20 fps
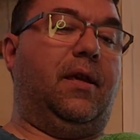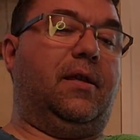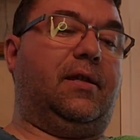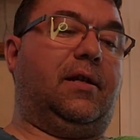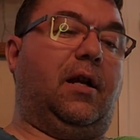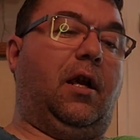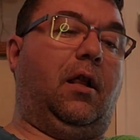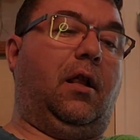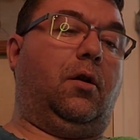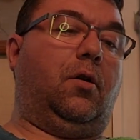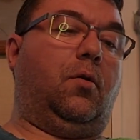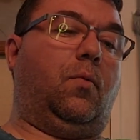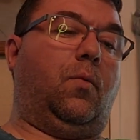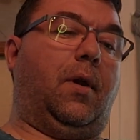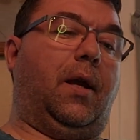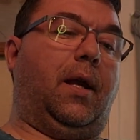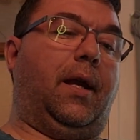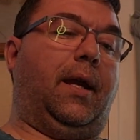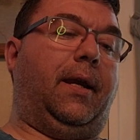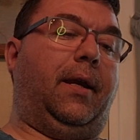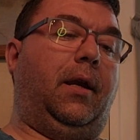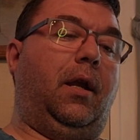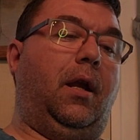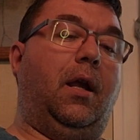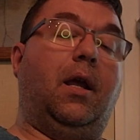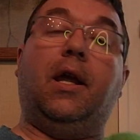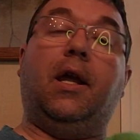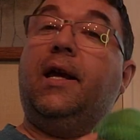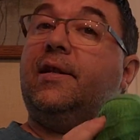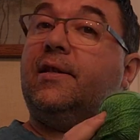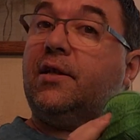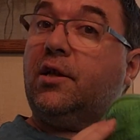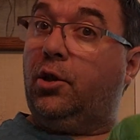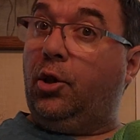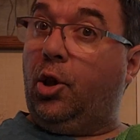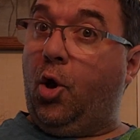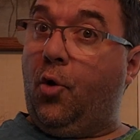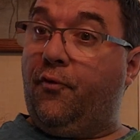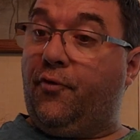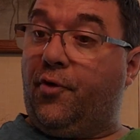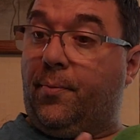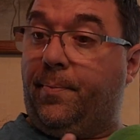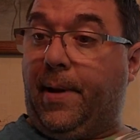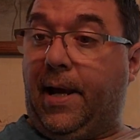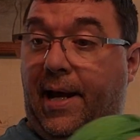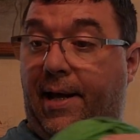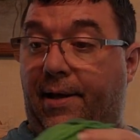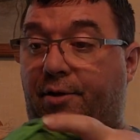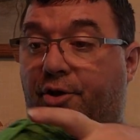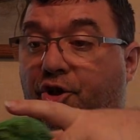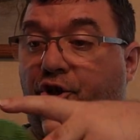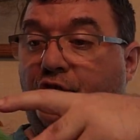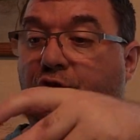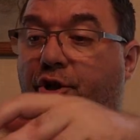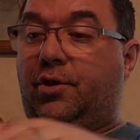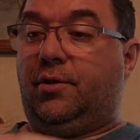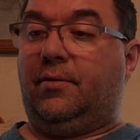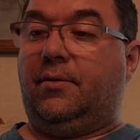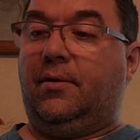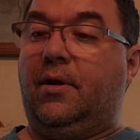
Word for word: this colorway is Clover Patch.